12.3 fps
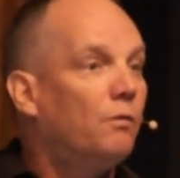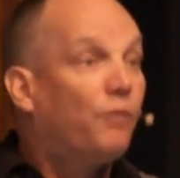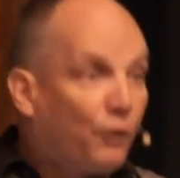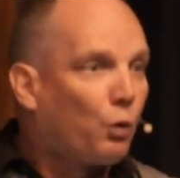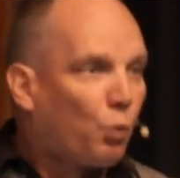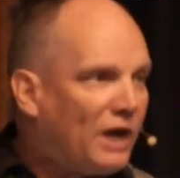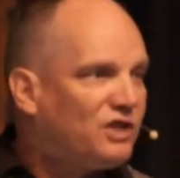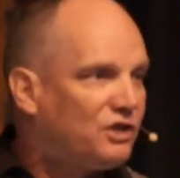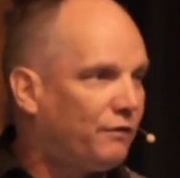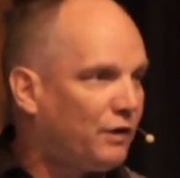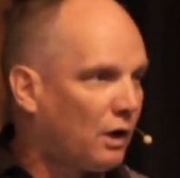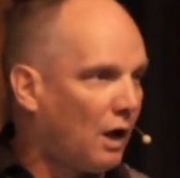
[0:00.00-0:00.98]
for the
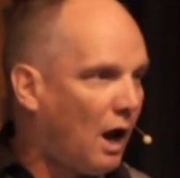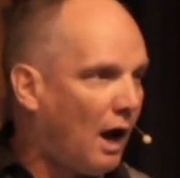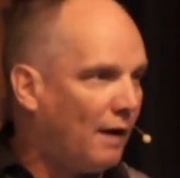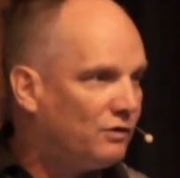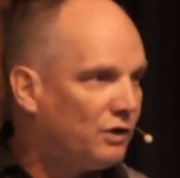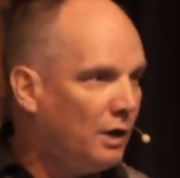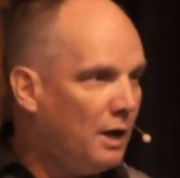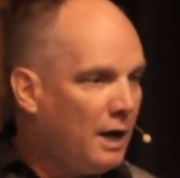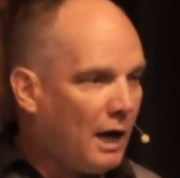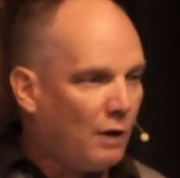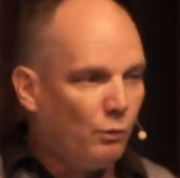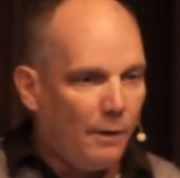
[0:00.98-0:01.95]
rest of their lives.
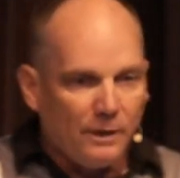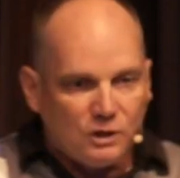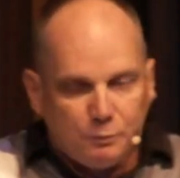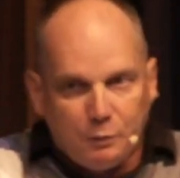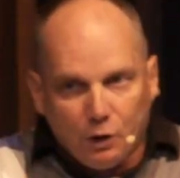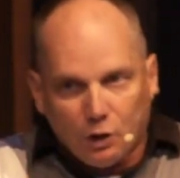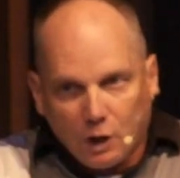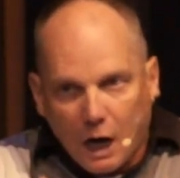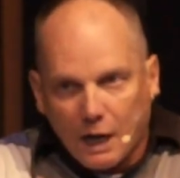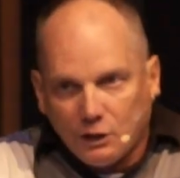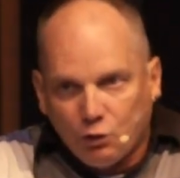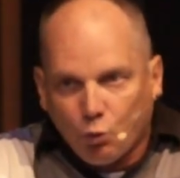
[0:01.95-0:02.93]
And when the Spirit of
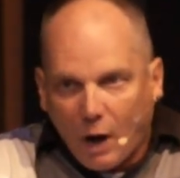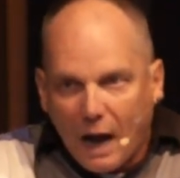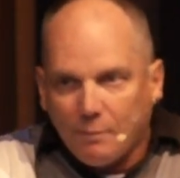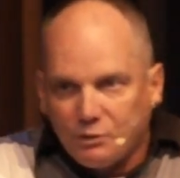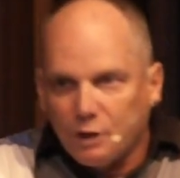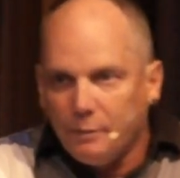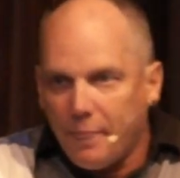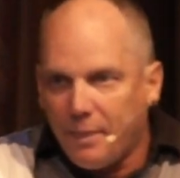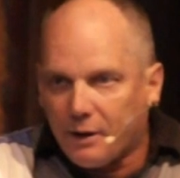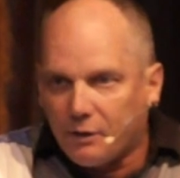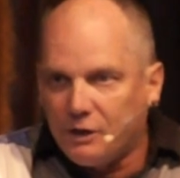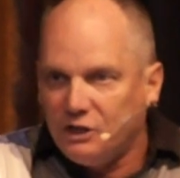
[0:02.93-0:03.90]
God grabs them in
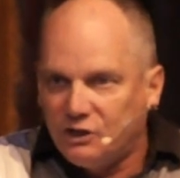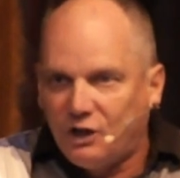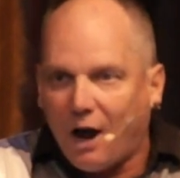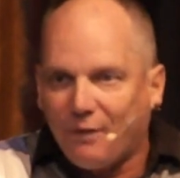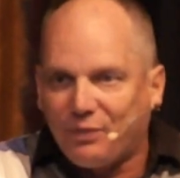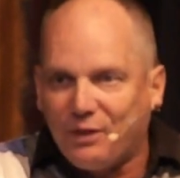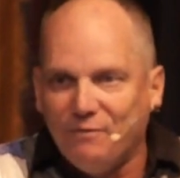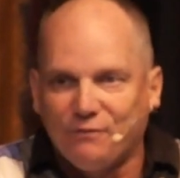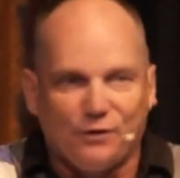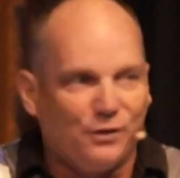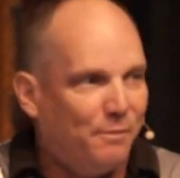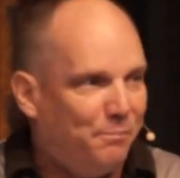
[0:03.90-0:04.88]
there, he's got them
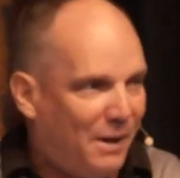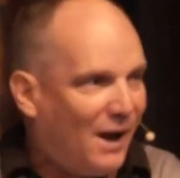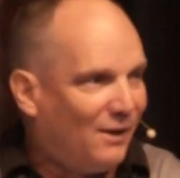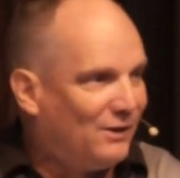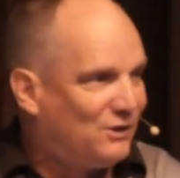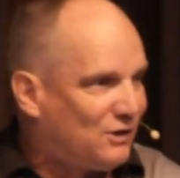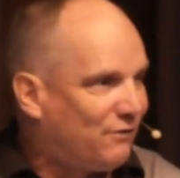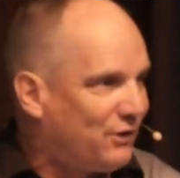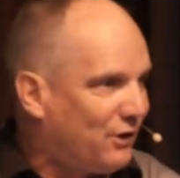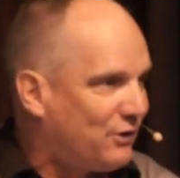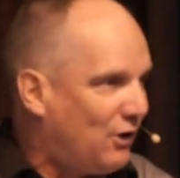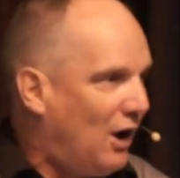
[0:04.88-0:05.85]
for the balance of
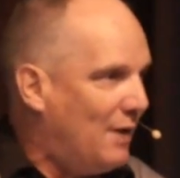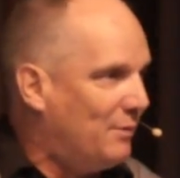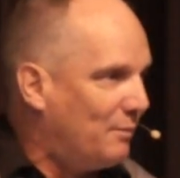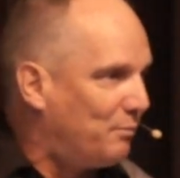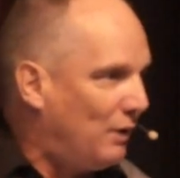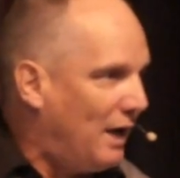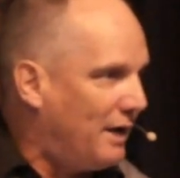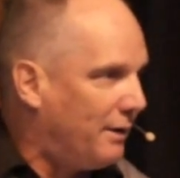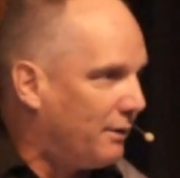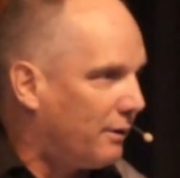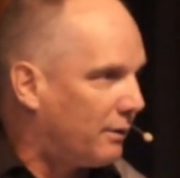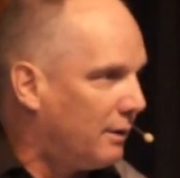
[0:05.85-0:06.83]
their time on
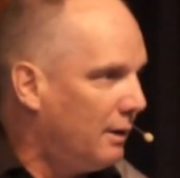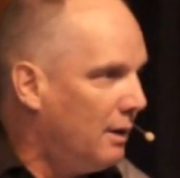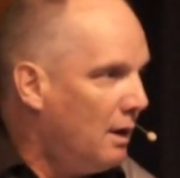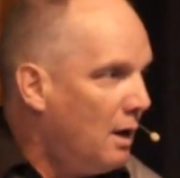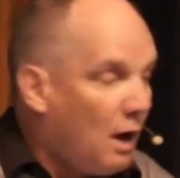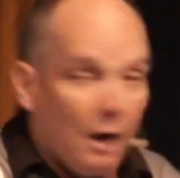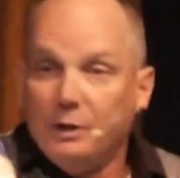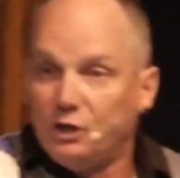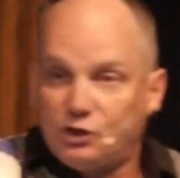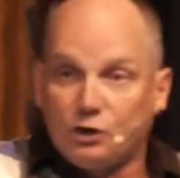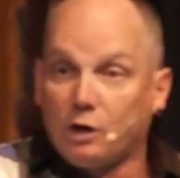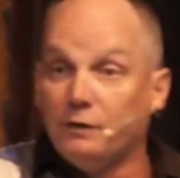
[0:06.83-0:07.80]
planet Earth. I
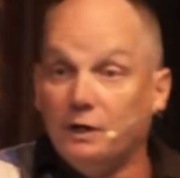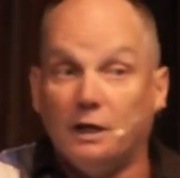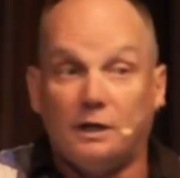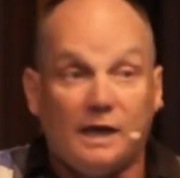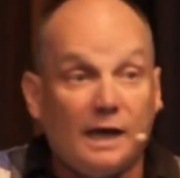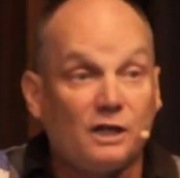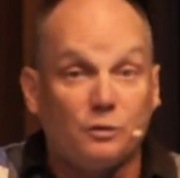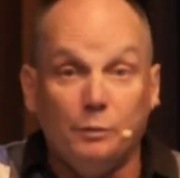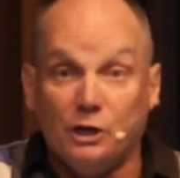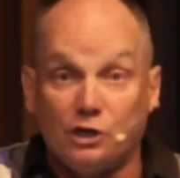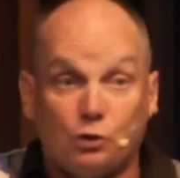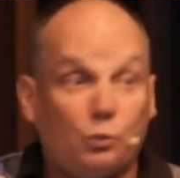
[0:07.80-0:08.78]
mean, serving in kids'
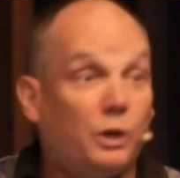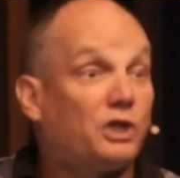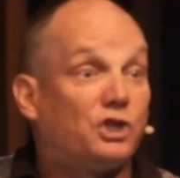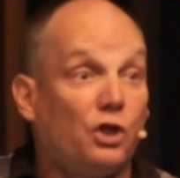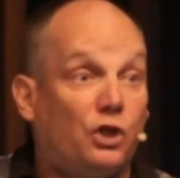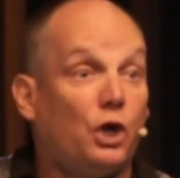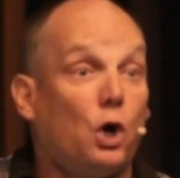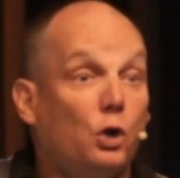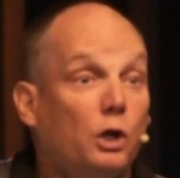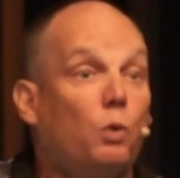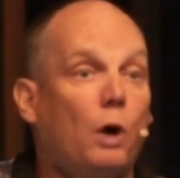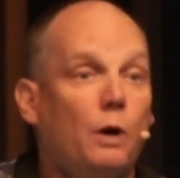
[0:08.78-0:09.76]
ministry isn't the
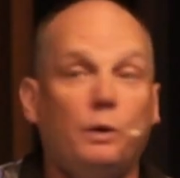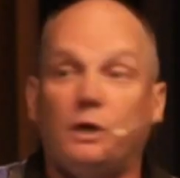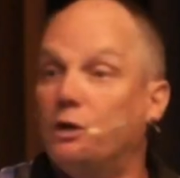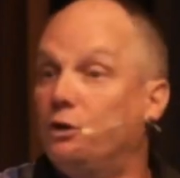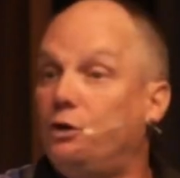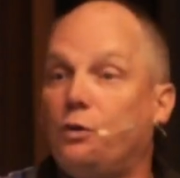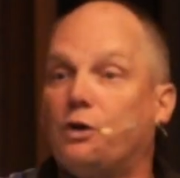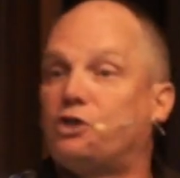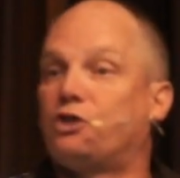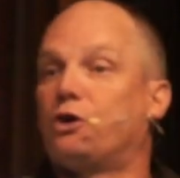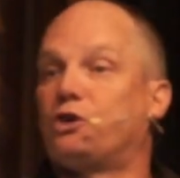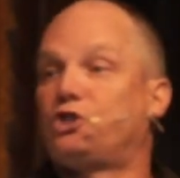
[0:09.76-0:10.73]
only way we can do
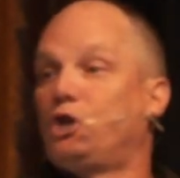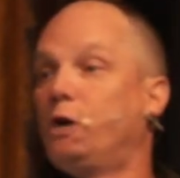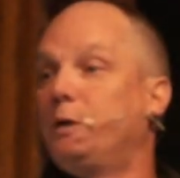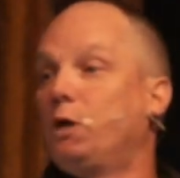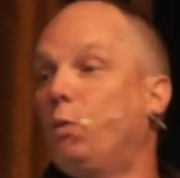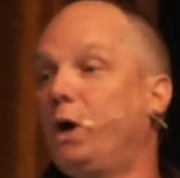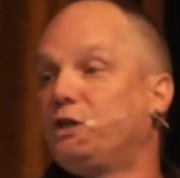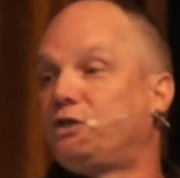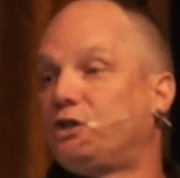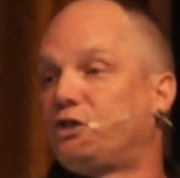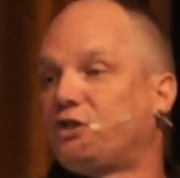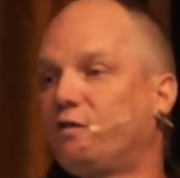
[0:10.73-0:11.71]
this. There are so many ways
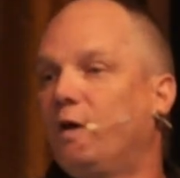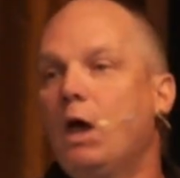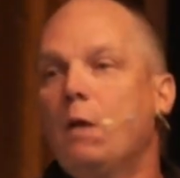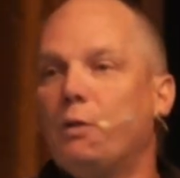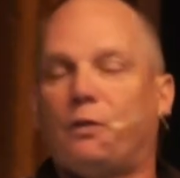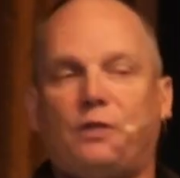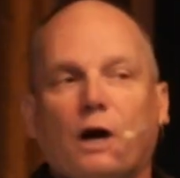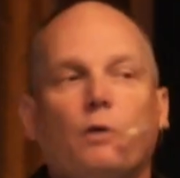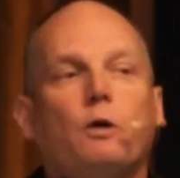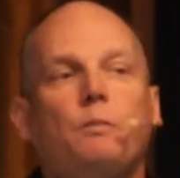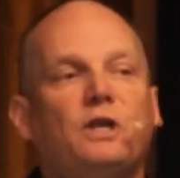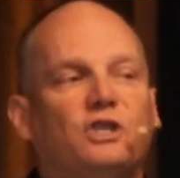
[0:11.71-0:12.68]
to serve. But there
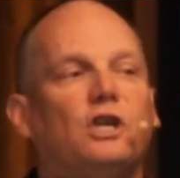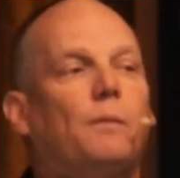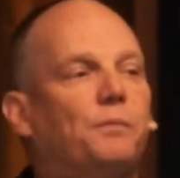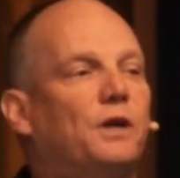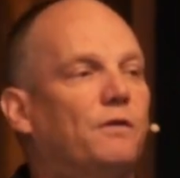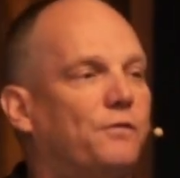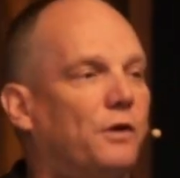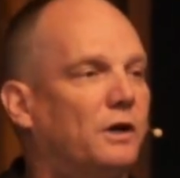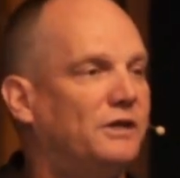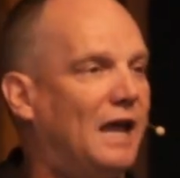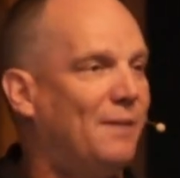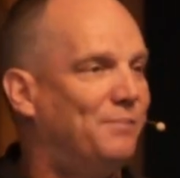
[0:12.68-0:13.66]
would be something, for
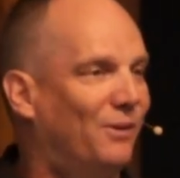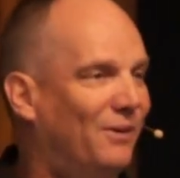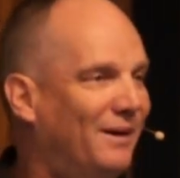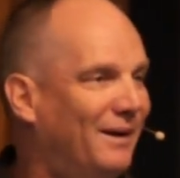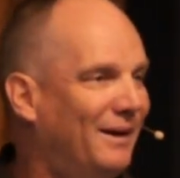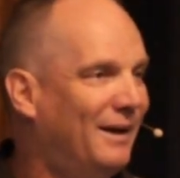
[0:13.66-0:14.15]
example,